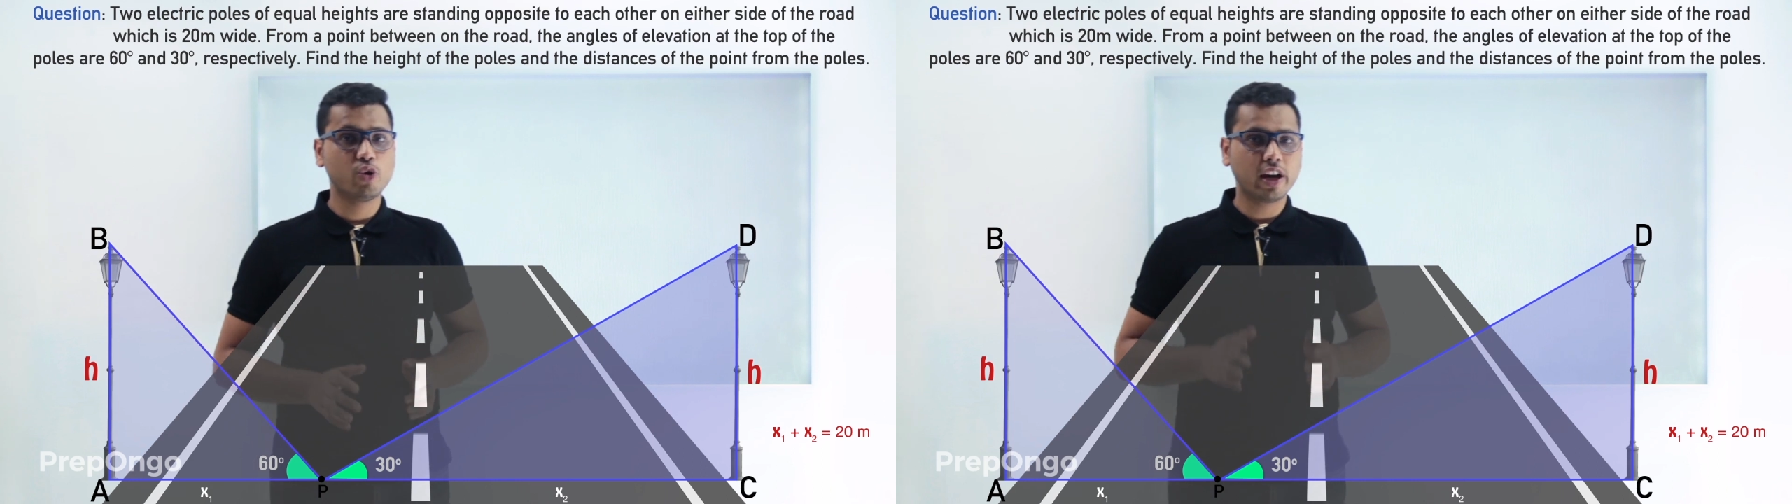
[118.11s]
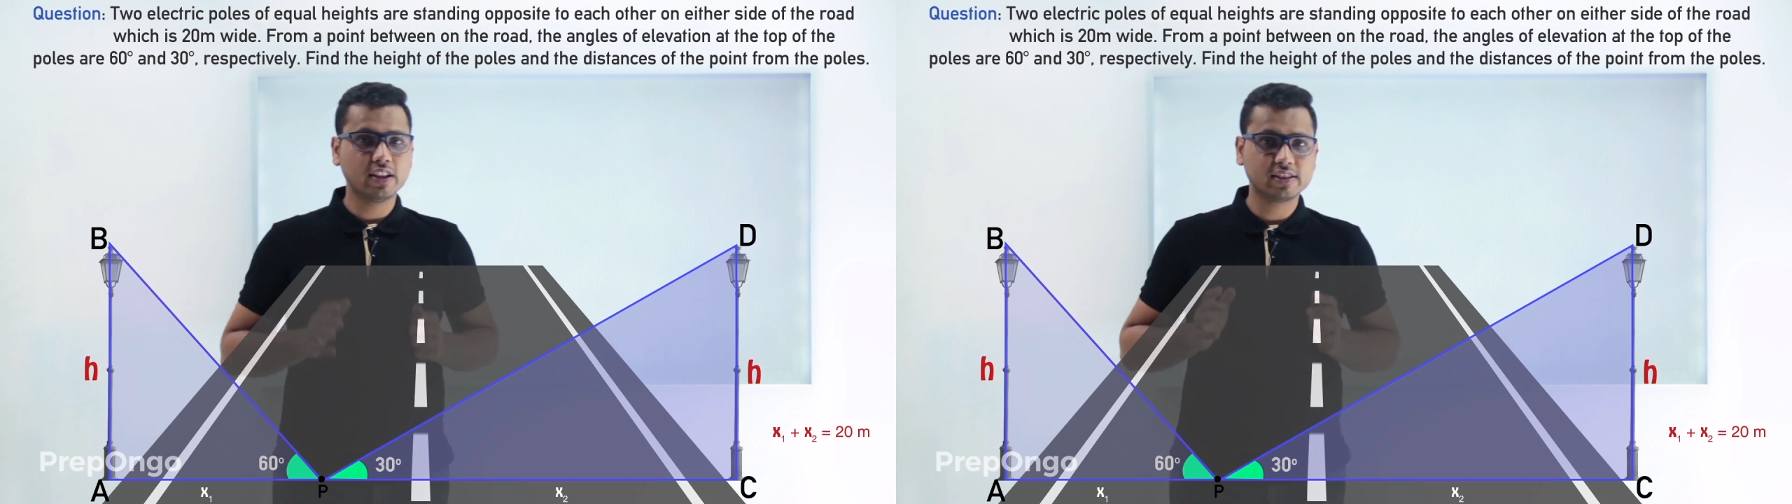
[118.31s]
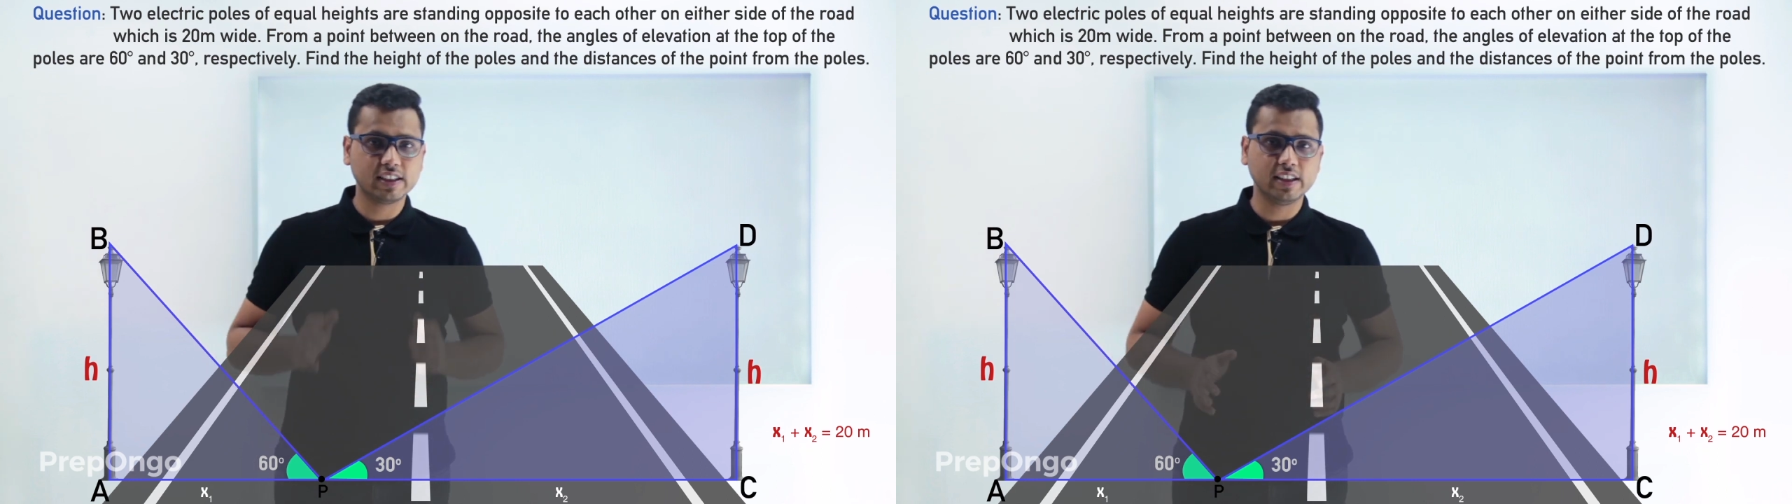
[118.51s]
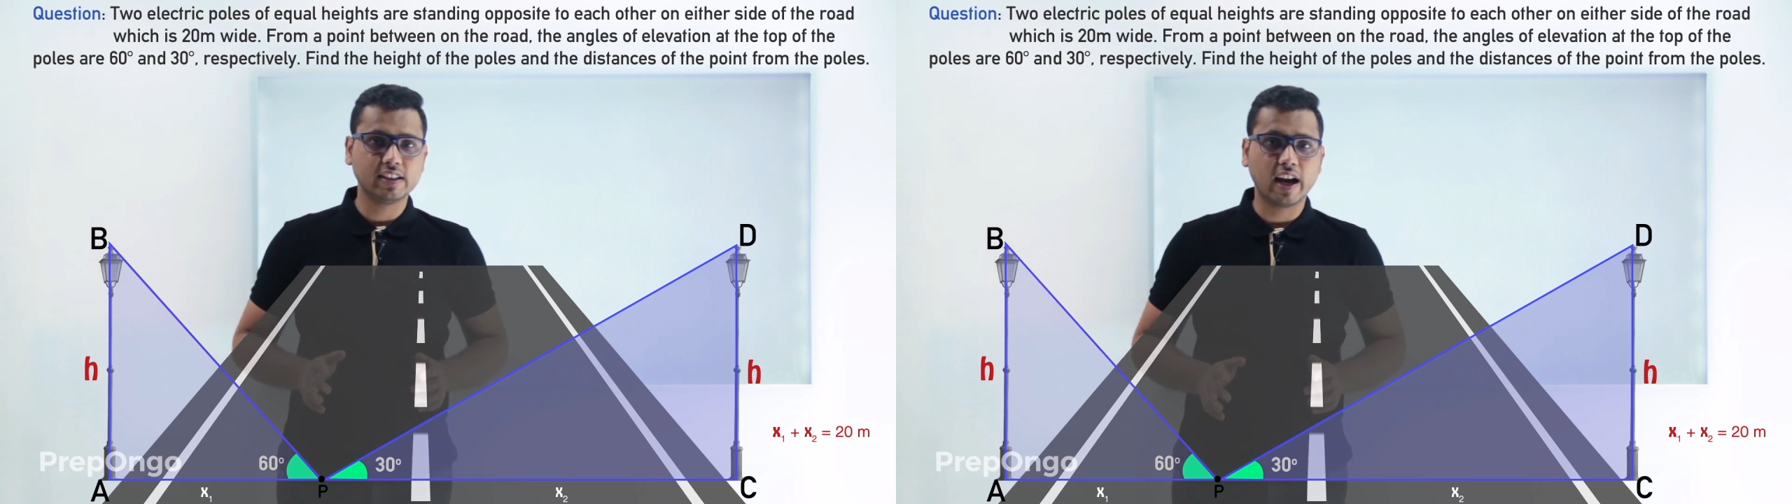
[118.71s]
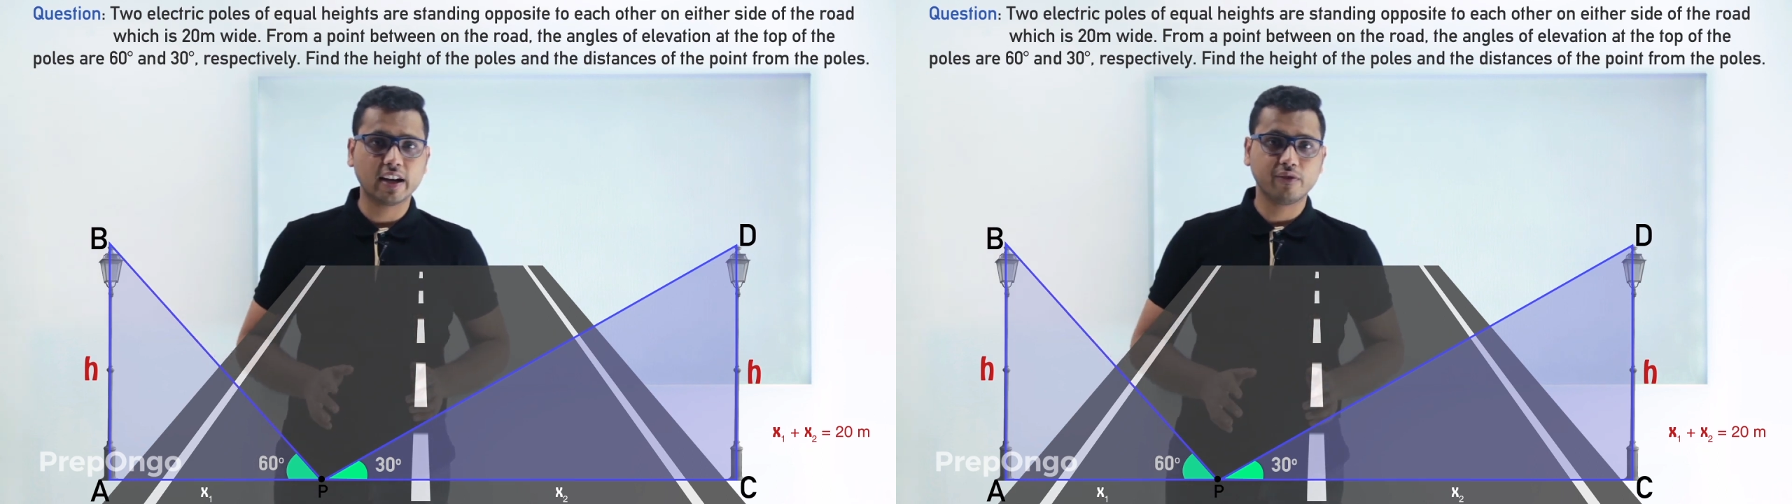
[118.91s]
can see
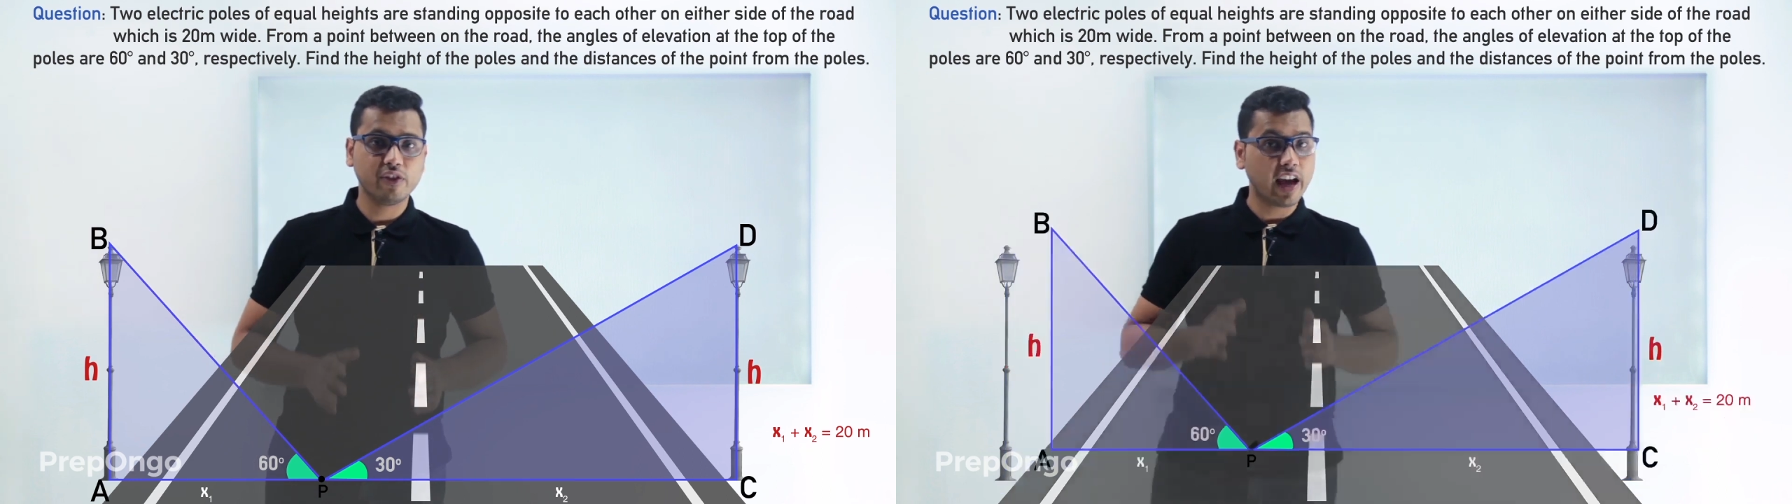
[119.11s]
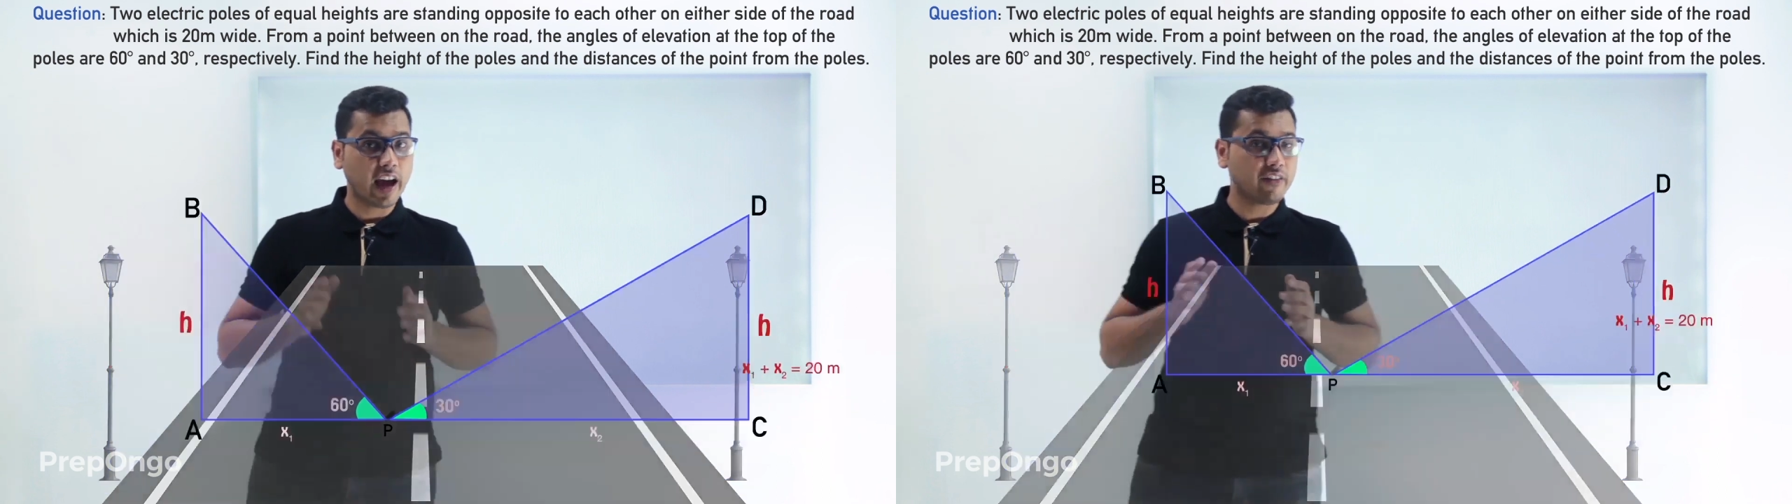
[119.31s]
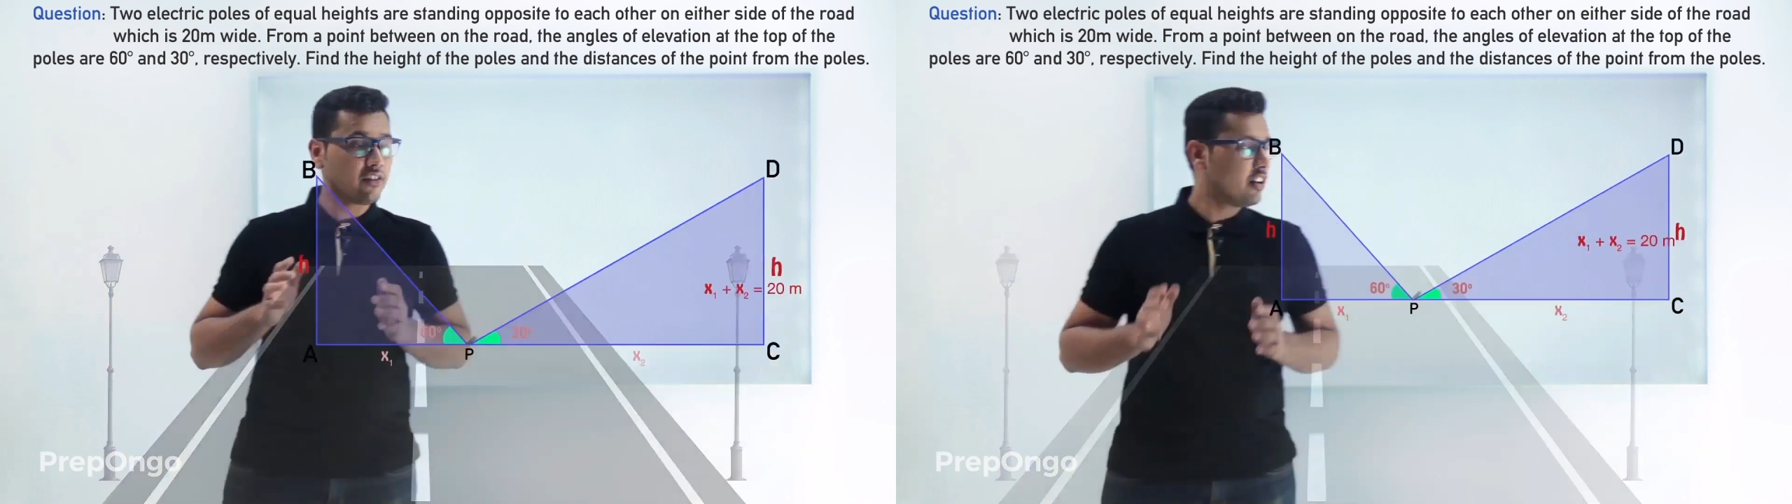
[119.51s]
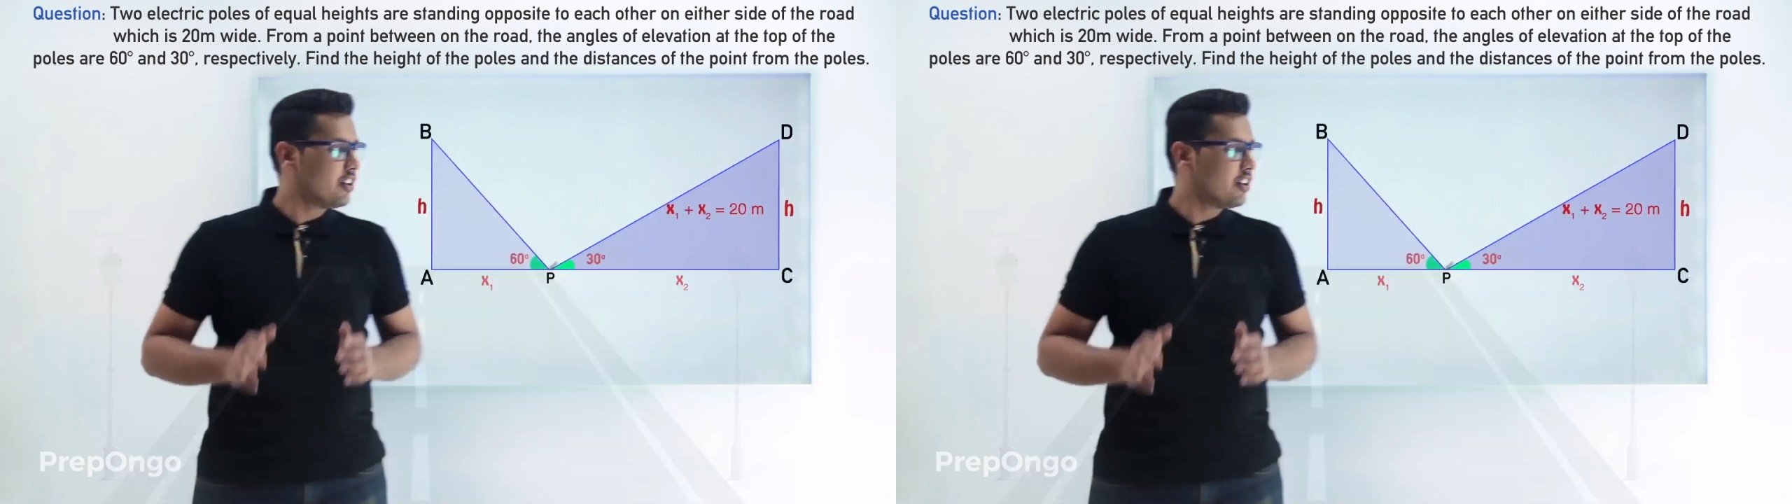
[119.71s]
that we have